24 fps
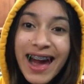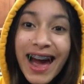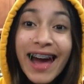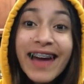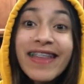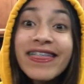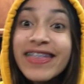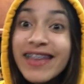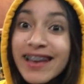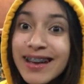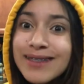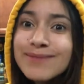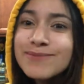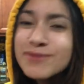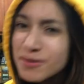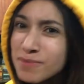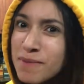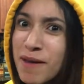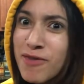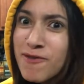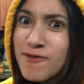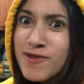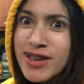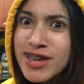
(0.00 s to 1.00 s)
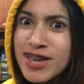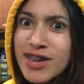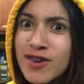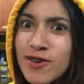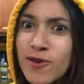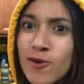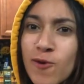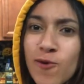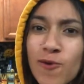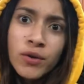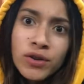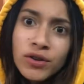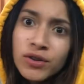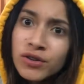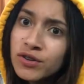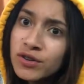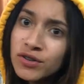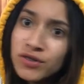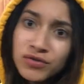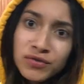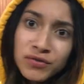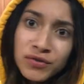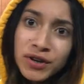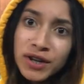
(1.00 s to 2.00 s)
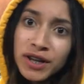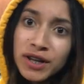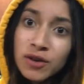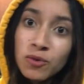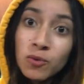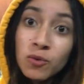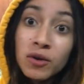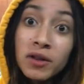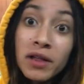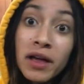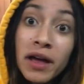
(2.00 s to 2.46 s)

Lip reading: I think you just freaking were